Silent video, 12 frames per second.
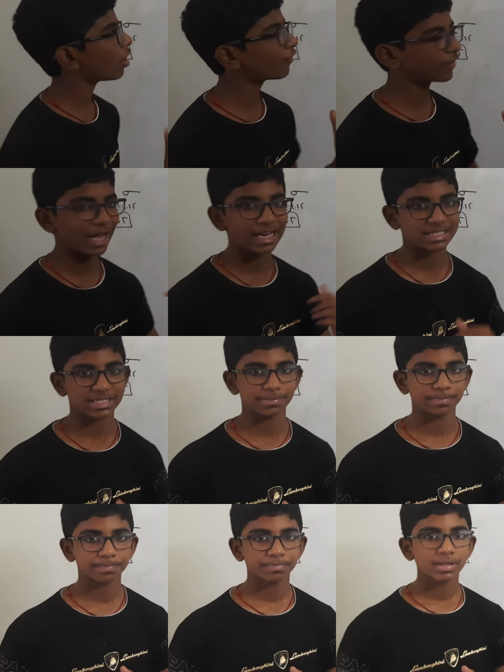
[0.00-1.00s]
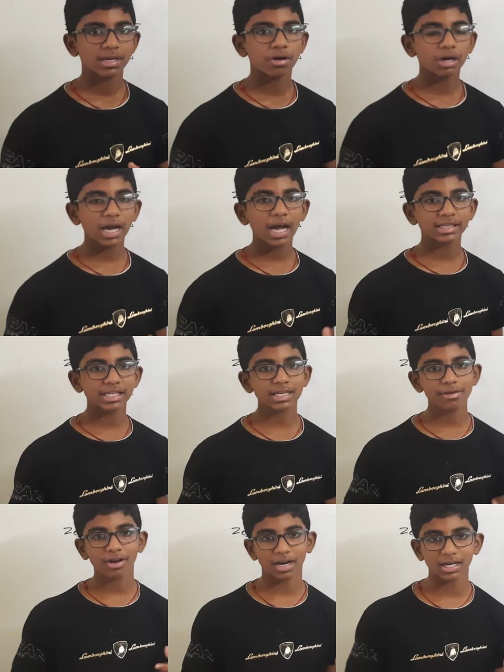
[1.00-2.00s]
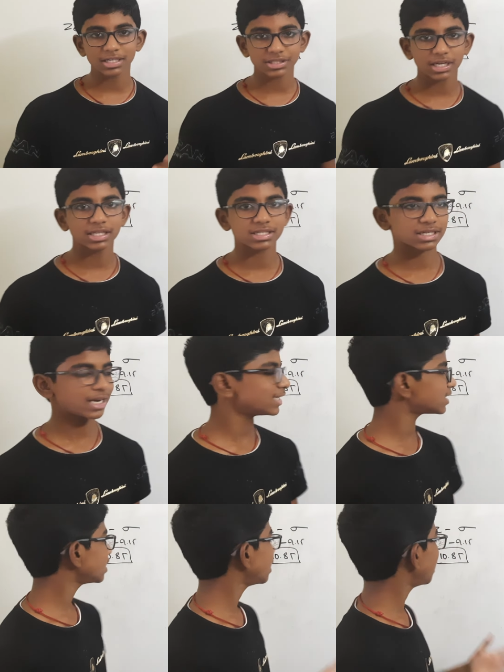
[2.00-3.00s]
of calcium. Okay, I think you will understand this class.